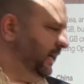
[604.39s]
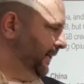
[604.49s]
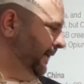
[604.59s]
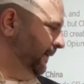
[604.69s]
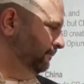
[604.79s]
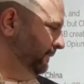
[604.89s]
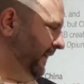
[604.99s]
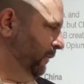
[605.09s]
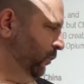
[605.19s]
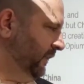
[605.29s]

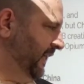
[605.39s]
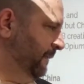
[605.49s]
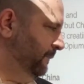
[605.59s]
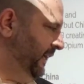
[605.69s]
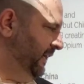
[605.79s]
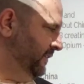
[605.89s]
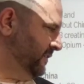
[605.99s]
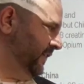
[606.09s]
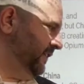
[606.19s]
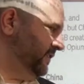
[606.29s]
And what that
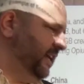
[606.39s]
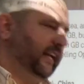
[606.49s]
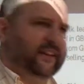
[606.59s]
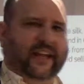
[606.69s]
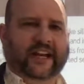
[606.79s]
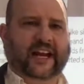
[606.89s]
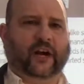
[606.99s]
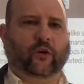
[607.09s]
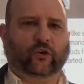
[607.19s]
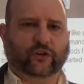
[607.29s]
means is that they
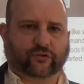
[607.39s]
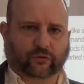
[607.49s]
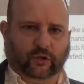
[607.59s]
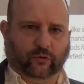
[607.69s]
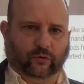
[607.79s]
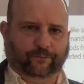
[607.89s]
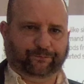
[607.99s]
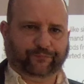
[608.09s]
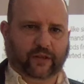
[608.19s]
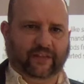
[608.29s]
now control
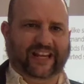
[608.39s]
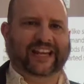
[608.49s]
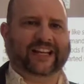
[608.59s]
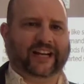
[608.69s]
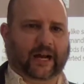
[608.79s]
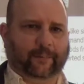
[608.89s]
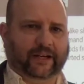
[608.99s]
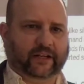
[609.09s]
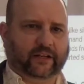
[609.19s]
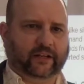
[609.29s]
the
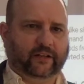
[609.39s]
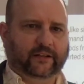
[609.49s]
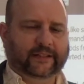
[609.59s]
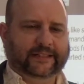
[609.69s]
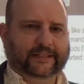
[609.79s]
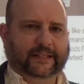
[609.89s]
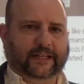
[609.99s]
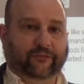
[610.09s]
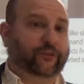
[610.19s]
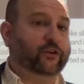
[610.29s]
economic
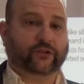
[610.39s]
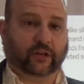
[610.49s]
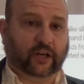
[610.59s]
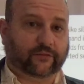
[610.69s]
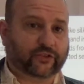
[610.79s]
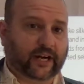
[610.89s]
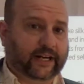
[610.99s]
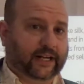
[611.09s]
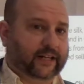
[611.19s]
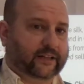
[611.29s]
future of
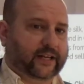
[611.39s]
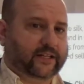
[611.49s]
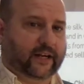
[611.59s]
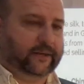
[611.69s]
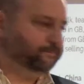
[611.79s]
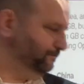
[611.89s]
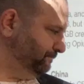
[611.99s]
China at that time.